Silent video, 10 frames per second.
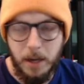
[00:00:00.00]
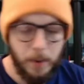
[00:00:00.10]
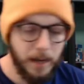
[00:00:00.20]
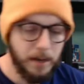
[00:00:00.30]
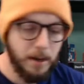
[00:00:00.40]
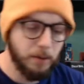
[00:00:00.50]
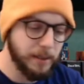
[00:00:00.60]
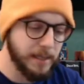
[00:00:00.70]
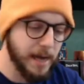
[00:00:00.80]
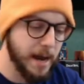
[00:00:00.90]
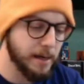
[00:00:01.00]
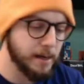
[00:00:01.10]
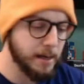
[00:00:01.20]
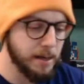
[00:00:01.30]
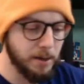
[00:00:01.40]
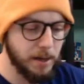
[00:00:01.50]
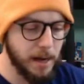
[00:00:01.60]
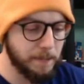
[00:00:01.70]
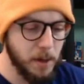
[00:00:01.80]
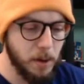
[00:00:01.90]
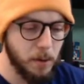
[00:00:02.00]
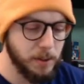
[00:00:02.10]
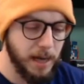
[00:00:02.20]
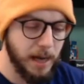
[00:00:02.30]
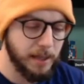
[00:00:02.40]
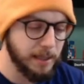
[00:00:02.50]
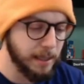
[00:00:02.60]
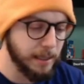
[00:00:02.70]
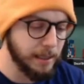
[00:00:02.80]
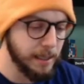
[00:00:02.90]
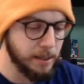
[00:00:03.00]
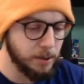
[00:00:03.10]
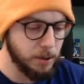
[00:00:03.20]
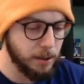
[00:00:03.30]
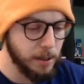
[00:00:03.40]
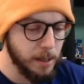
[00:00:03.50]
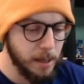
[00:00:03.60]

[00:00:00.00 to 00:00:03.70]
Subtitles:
We got another Rattata, another Hypnotoxic Laser,